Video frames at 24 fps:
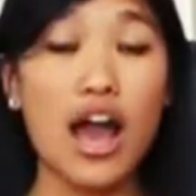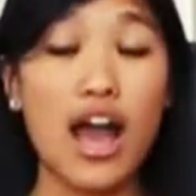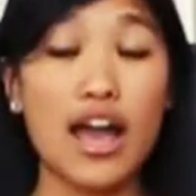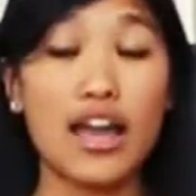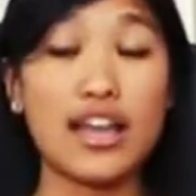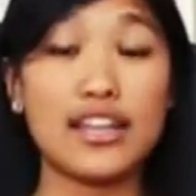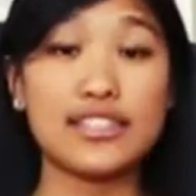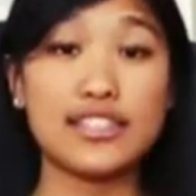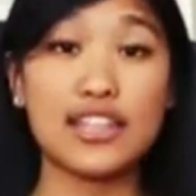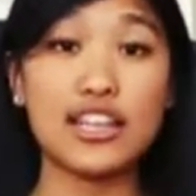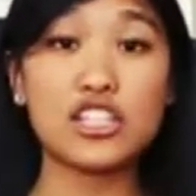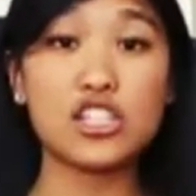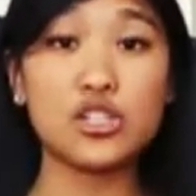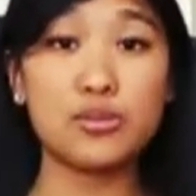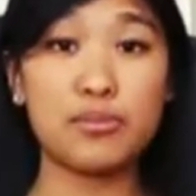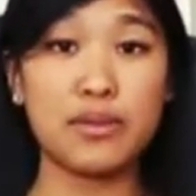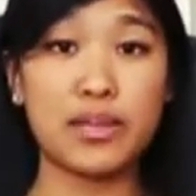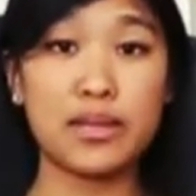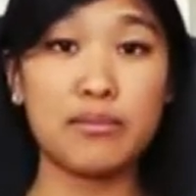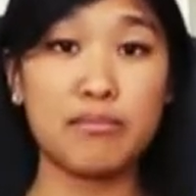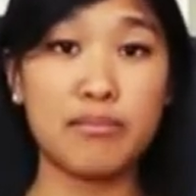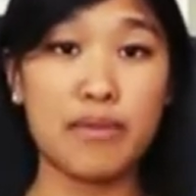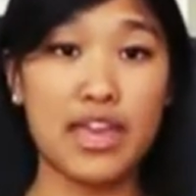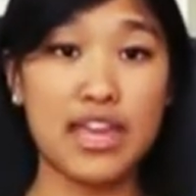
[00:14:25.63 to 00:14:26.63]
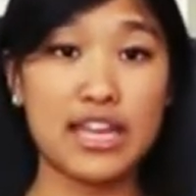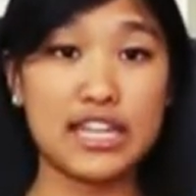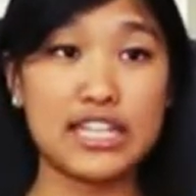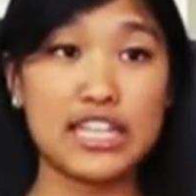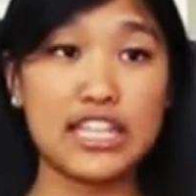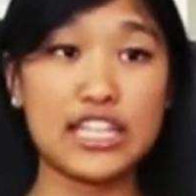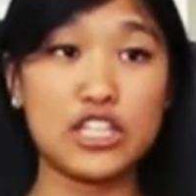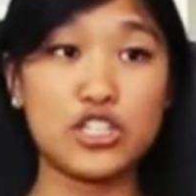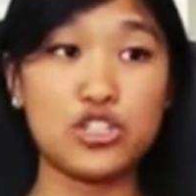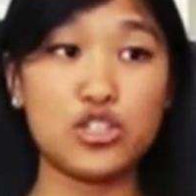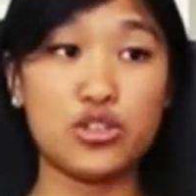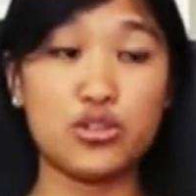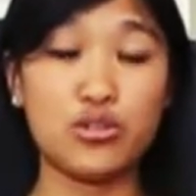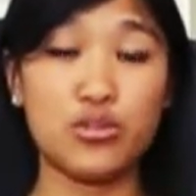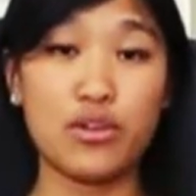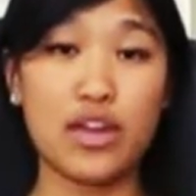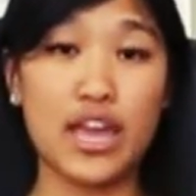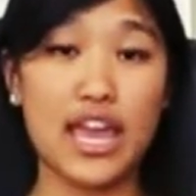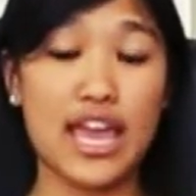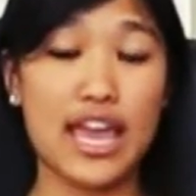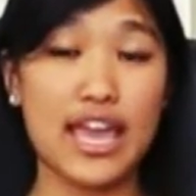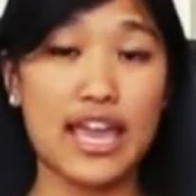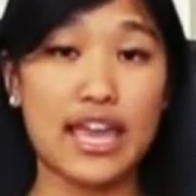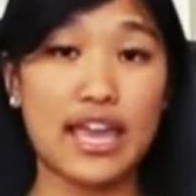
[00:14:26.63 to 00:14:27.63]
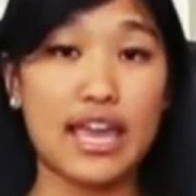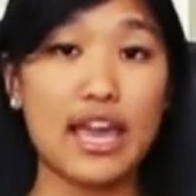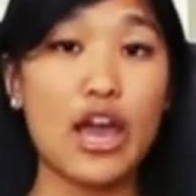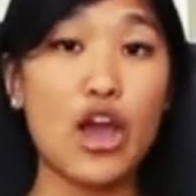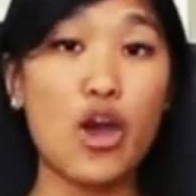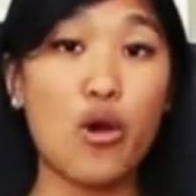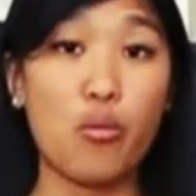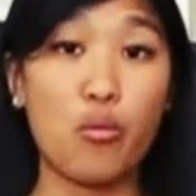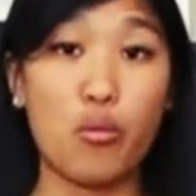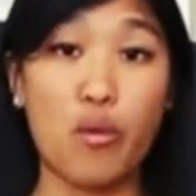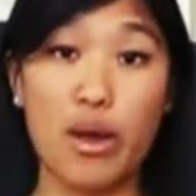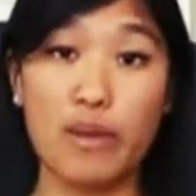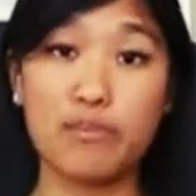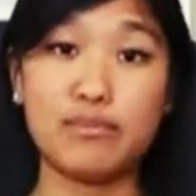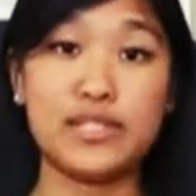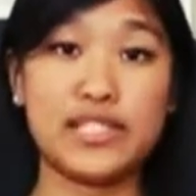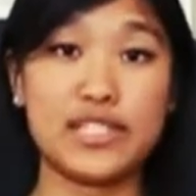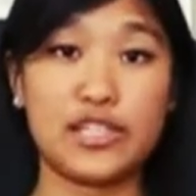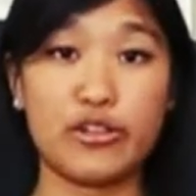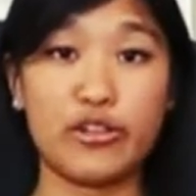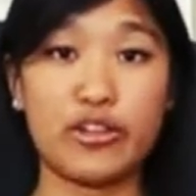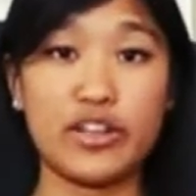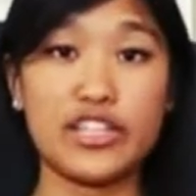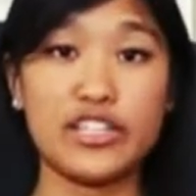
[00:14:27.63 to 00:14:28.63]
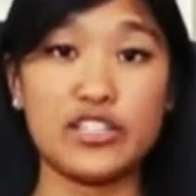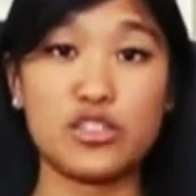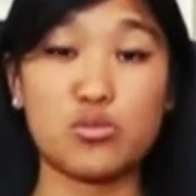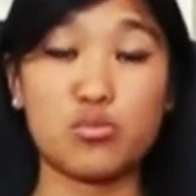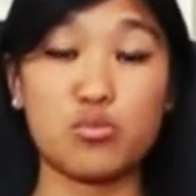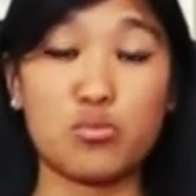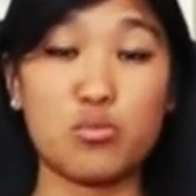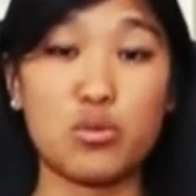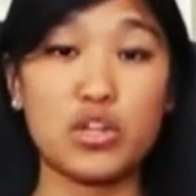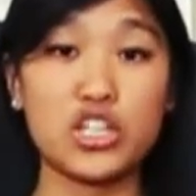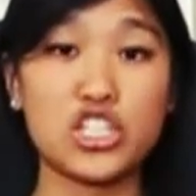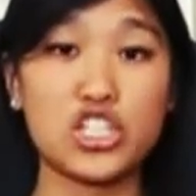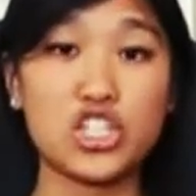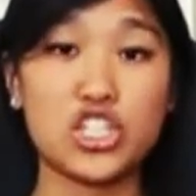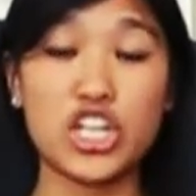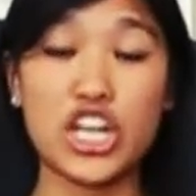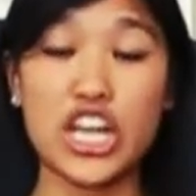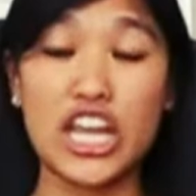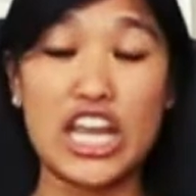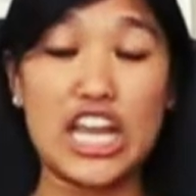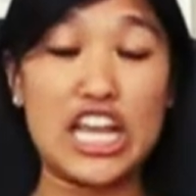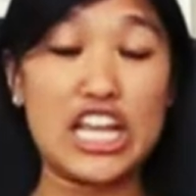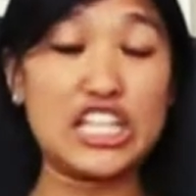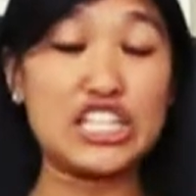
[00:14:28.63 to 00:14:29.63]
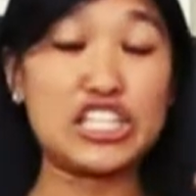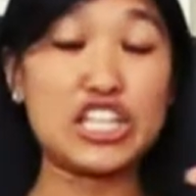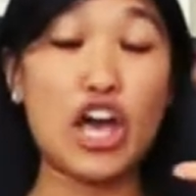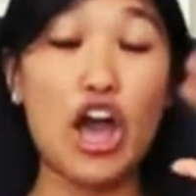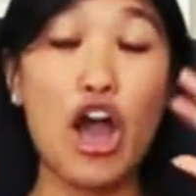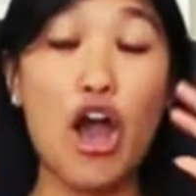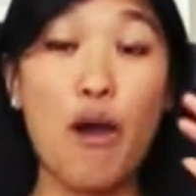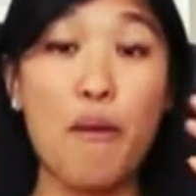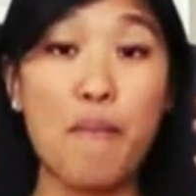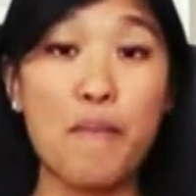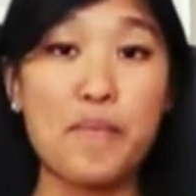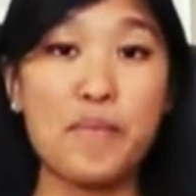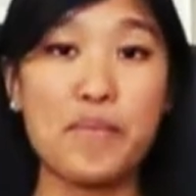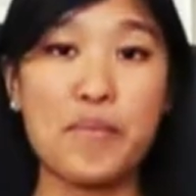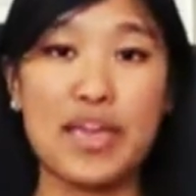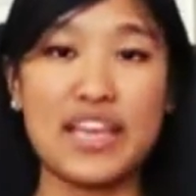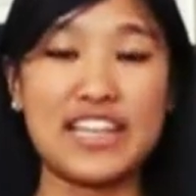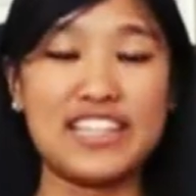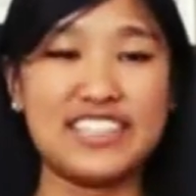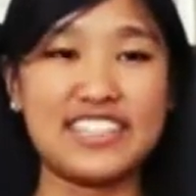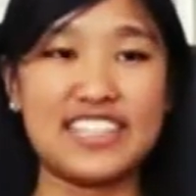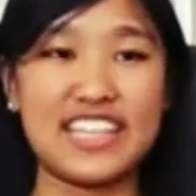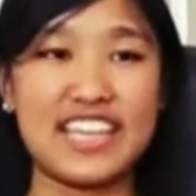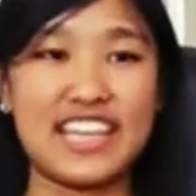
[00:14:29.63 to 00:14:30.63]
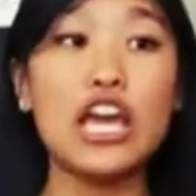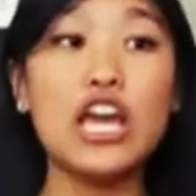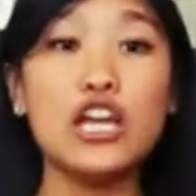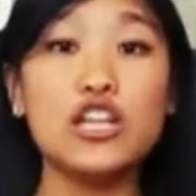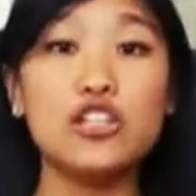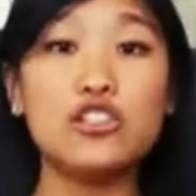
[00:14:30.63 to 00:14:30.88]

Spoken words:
is actually being made into a web series, which is amazing.